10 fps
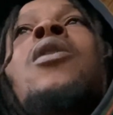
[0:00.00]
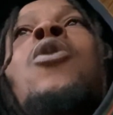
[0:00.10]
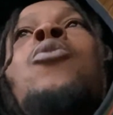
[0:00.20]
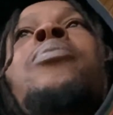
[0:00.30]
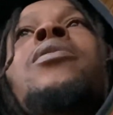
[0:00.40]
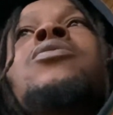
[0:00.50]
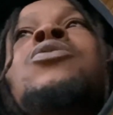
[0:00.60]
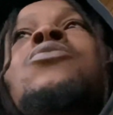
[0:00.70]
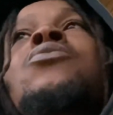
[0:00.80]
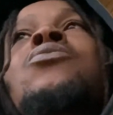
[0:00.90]
open
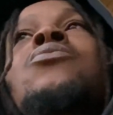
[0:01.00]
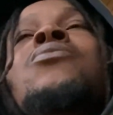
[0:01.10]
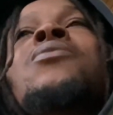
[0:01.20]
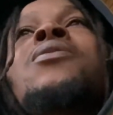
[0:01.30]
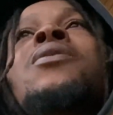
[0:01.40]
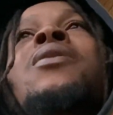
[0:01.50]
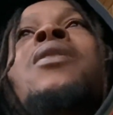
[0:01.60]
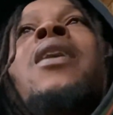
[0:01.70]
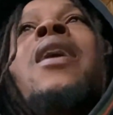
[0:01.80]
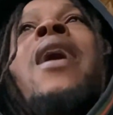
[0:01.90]
to
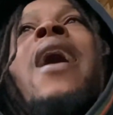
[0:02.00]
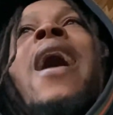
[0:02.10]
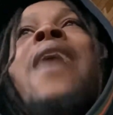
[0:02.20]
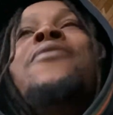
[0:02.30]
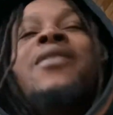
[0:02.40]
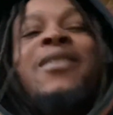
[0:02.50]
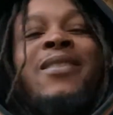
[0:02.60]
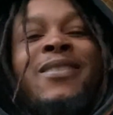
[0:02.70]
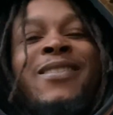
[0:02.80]
having